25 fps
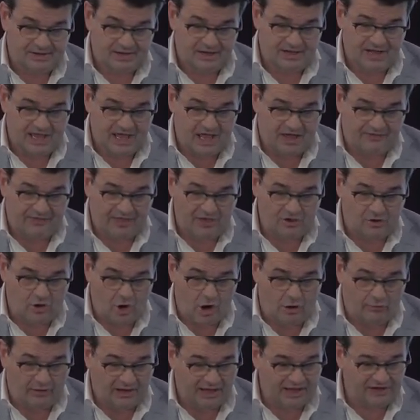and how they
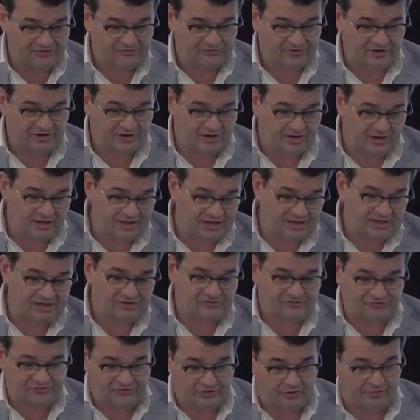correlate to higher
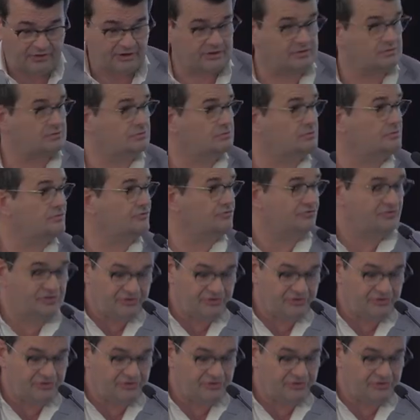historical,